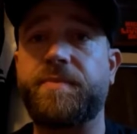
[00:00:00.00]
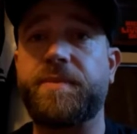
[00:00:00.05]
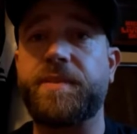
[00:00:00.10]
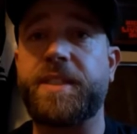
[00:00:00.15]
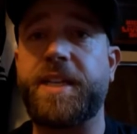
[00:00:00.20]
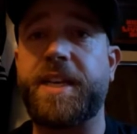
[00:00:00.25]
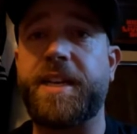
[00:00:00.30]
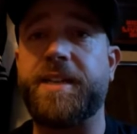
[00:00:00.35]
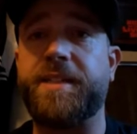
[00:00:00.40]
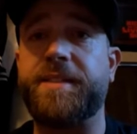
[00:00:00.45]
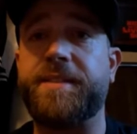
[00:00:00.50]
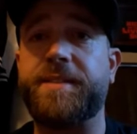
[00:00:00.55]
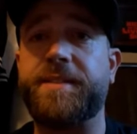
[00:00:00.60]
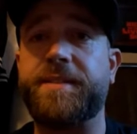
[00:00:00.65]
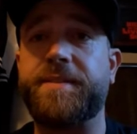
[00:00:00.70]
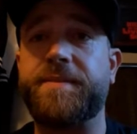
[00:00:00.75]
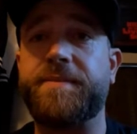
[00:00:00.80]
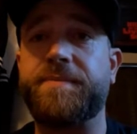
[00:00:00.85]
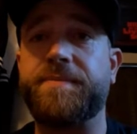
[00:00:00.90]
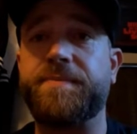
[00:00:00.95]

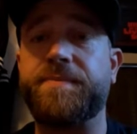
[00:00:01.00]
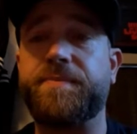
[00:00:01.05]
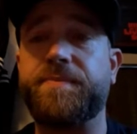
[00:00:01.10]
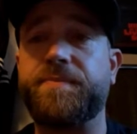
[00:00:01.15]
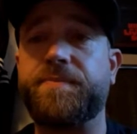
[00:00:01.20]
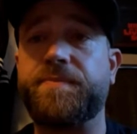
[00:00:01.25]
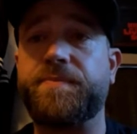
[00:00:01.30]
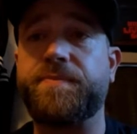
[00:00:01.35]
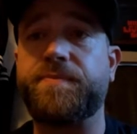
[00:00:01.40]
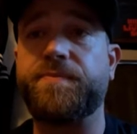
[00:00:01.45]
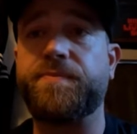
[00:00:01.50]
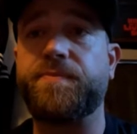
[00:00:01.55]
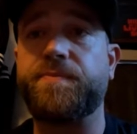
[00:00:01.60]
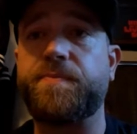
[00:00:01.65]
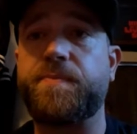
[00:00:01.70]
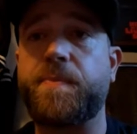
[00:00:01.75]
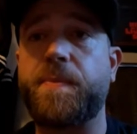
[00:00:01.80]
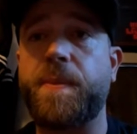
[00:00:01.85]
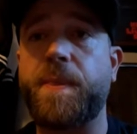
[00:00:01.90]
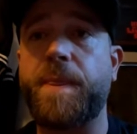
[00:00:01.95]

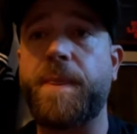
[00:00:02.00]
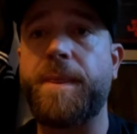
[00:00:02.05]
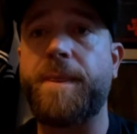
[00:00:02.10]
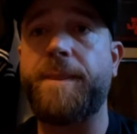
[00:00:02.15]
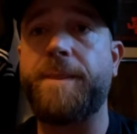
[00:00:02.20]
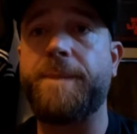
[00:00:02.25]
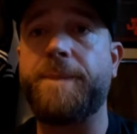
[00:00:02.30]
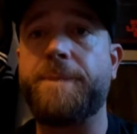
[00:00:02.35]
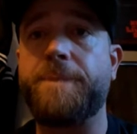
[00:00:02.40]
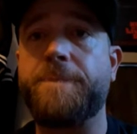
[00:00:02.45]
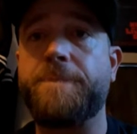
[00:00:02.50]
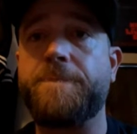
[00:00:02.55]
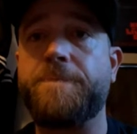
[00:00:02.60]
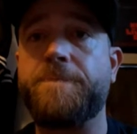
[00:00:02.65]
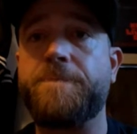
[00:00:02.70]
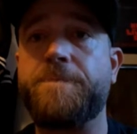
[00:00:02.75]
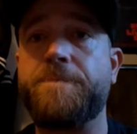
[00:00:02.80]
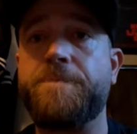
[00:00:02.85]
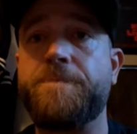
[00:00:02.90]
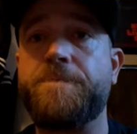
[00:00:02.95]

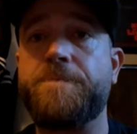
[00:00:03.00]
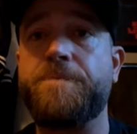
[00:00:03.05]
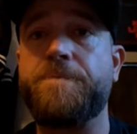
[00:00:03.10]
No words are spoken by the person on screen.